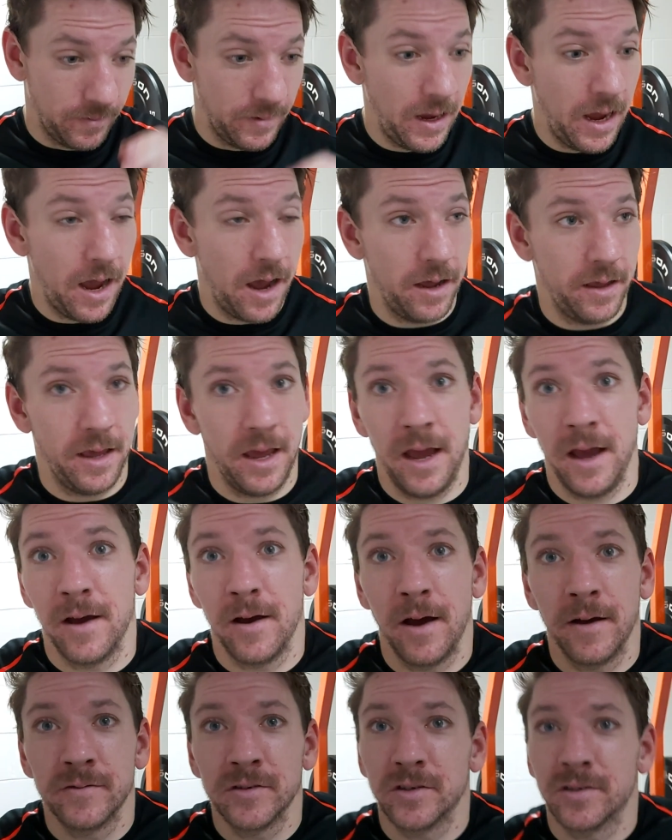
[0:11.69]
Yeah,
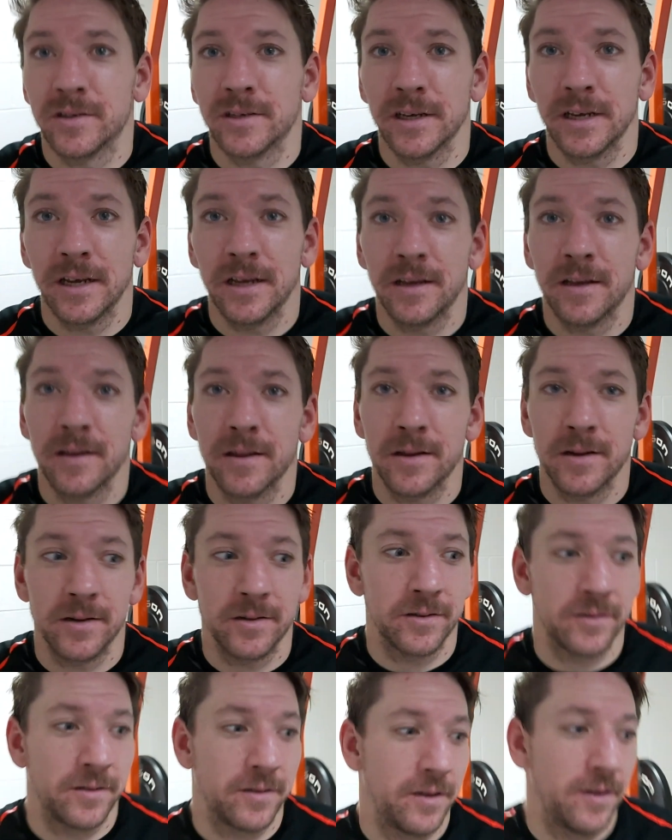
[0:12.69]
obviously
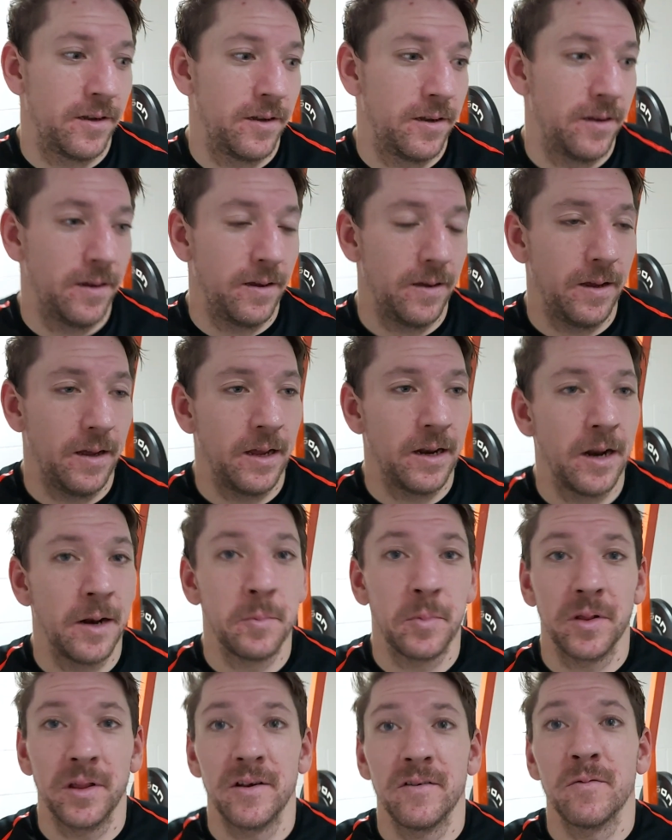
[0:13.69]
there's an
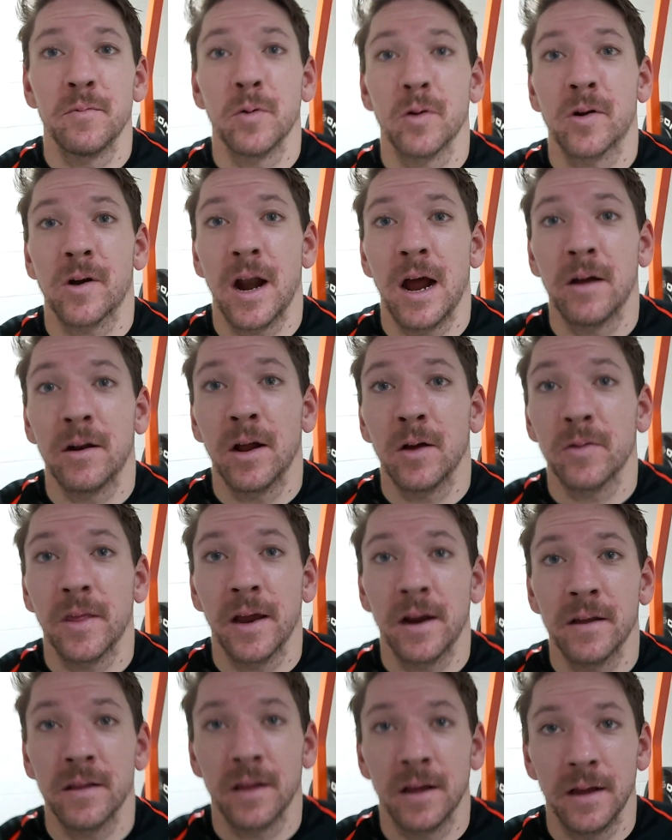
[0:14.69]
unbelievable crowd out
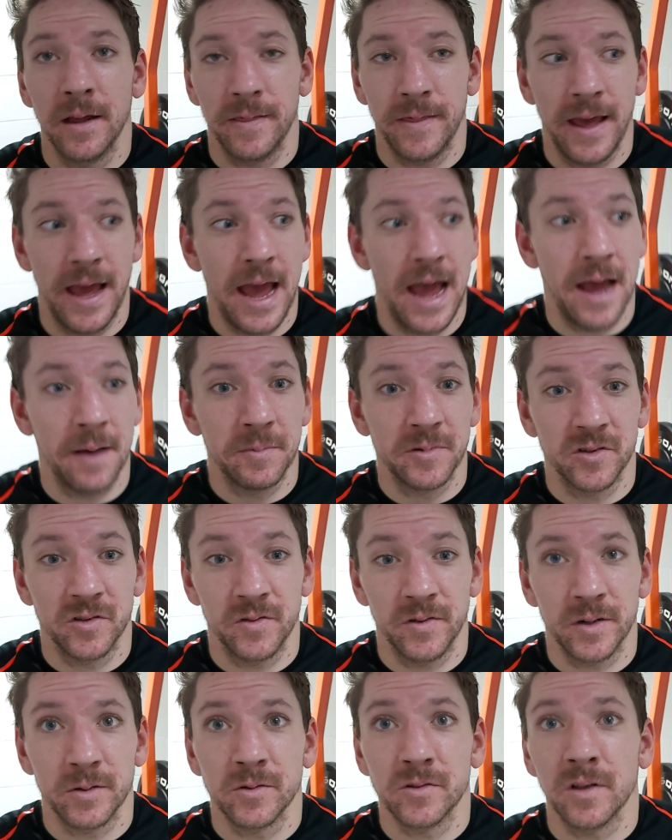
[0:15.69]
there. The
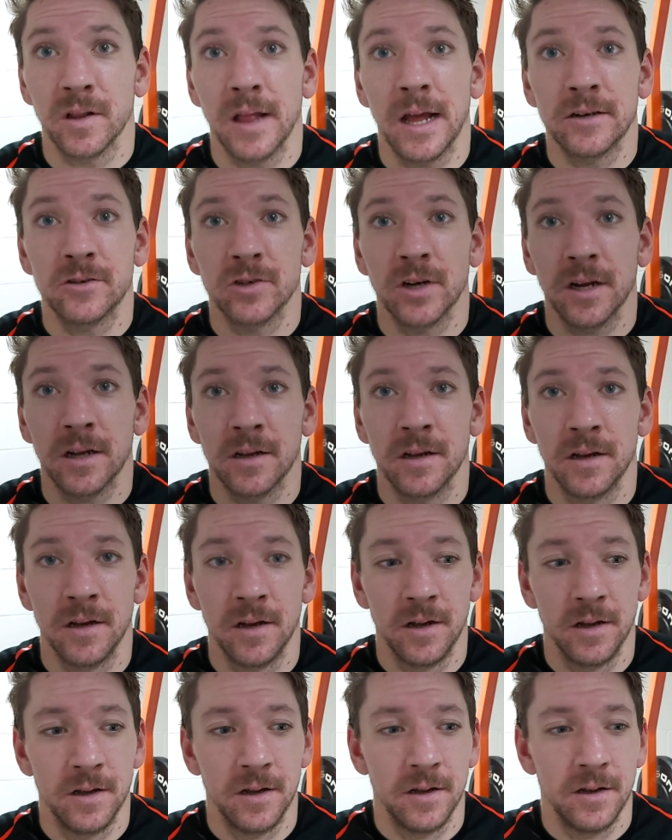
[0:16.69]
atmosphere was electric.
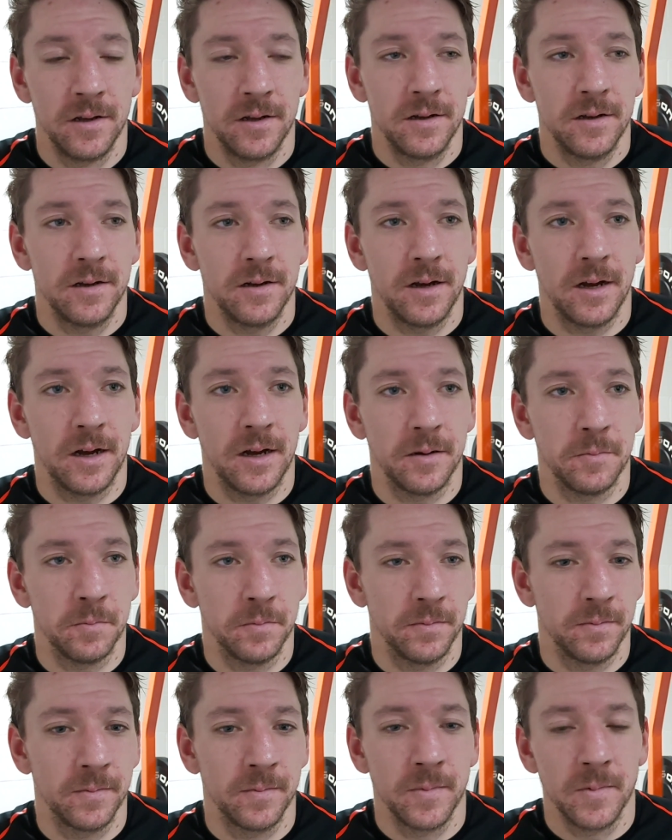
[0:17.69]
I
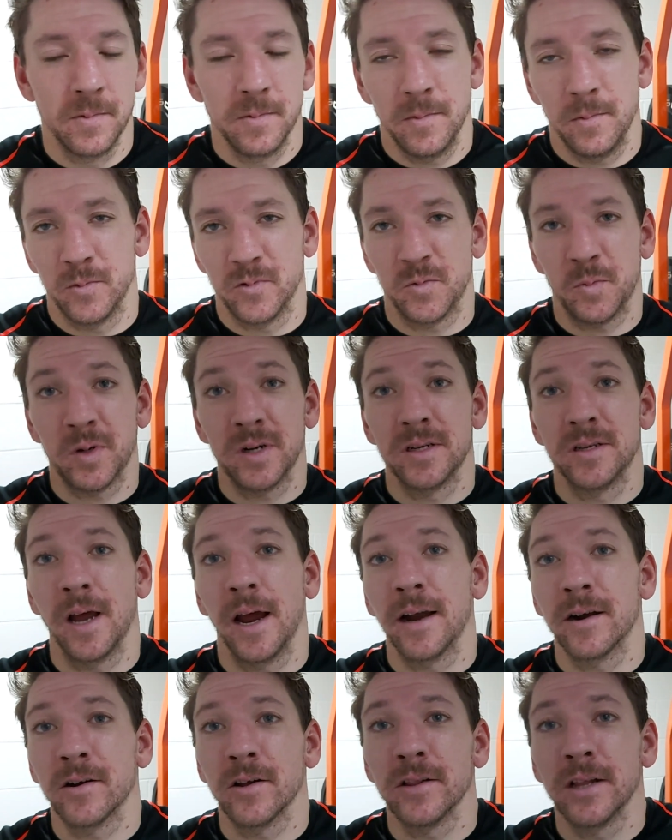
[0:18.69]
was pretty
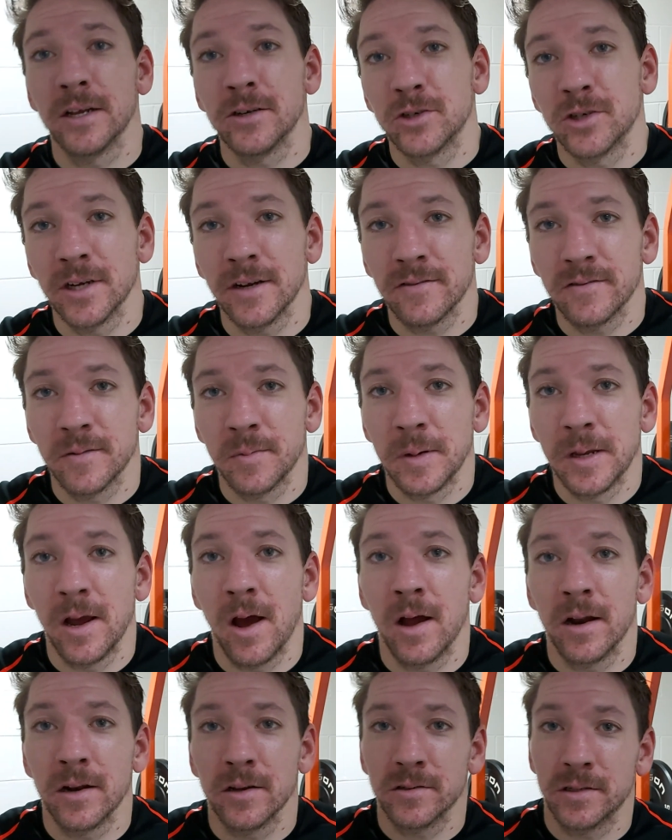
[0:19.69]
tired on that shift, to be
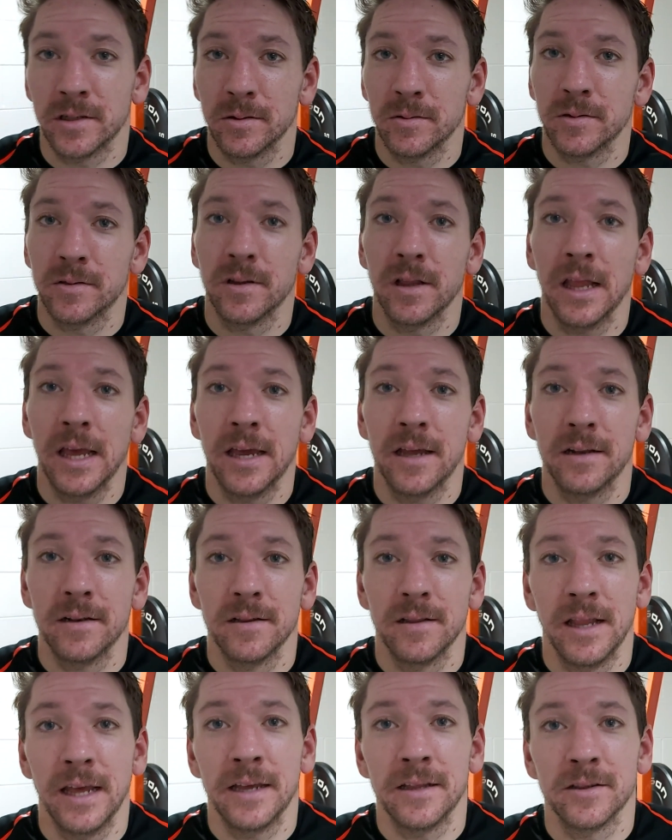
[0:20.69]
honest. It was late
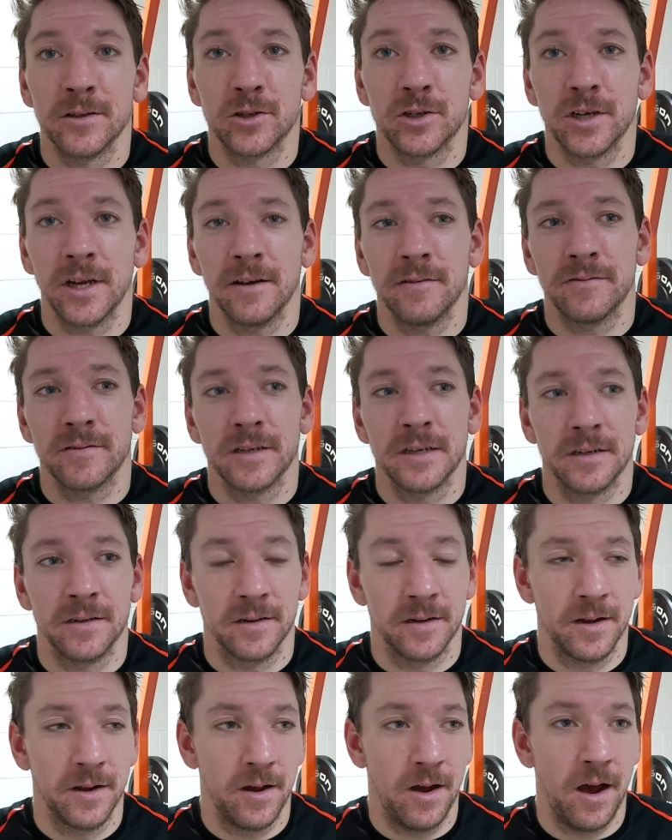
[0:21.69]
in the shift,
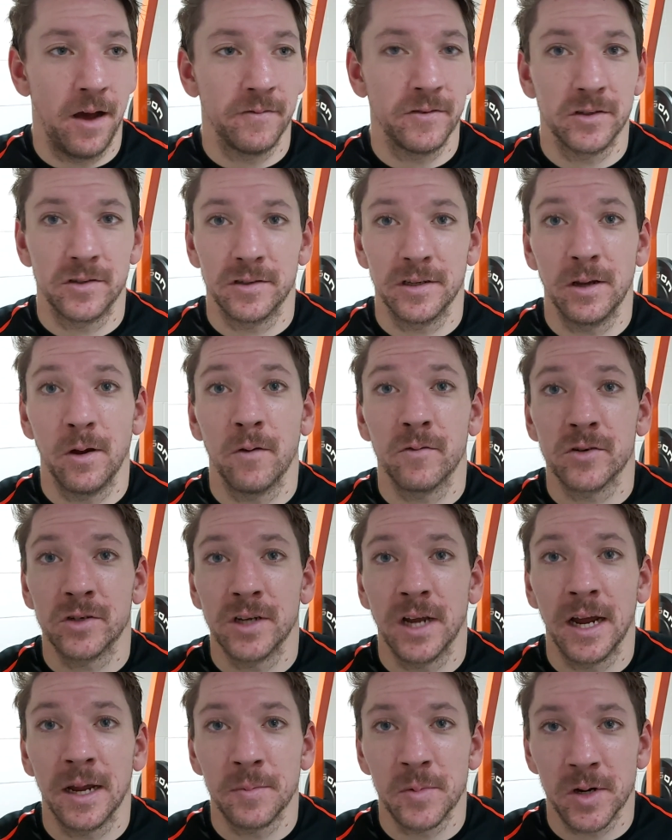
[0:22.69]
and obviously
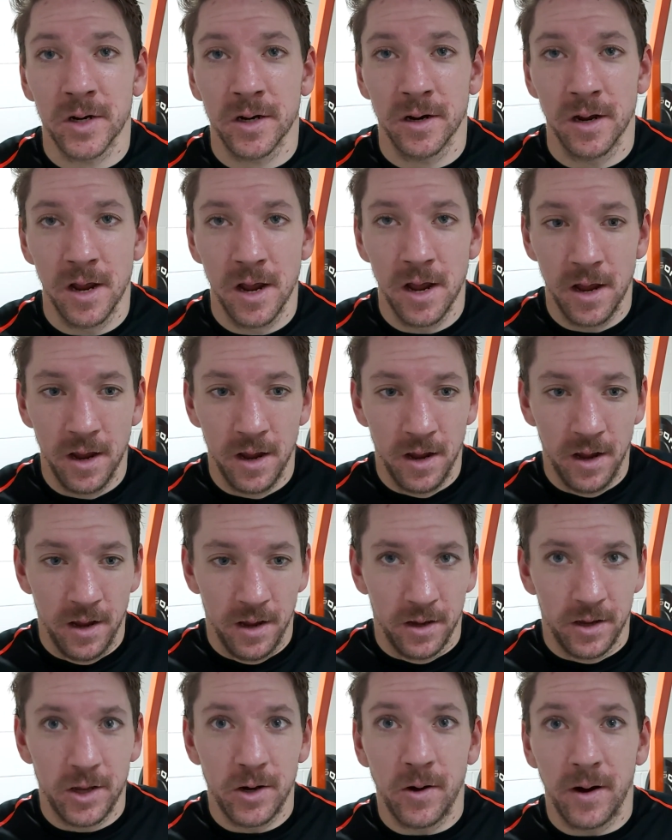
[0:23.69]
overtime
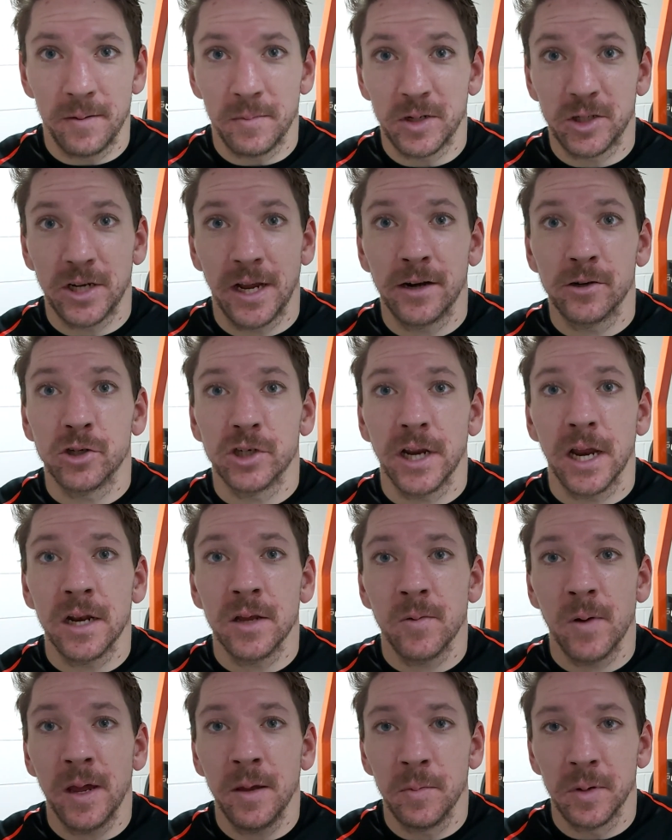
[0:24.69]
you don't have much energy
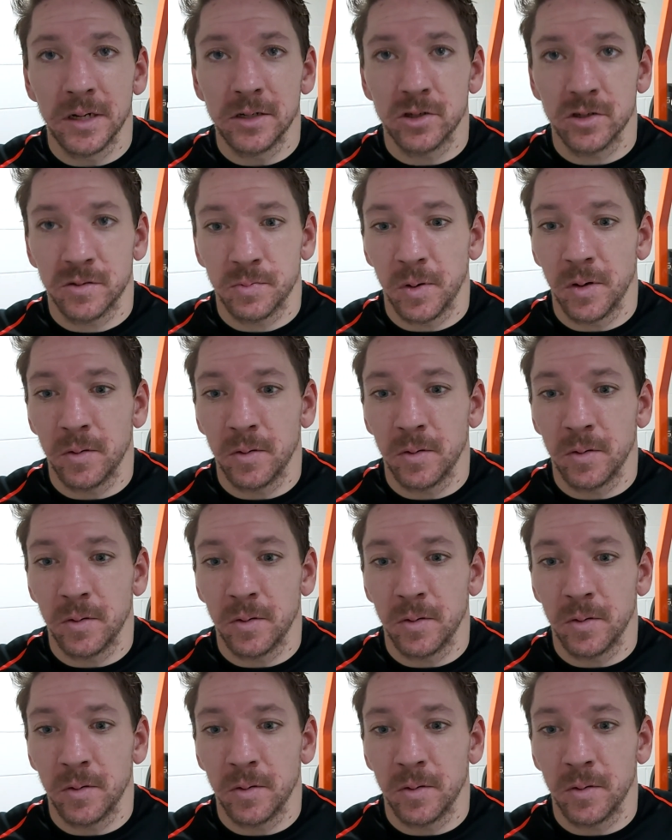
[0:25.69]
anyway, but just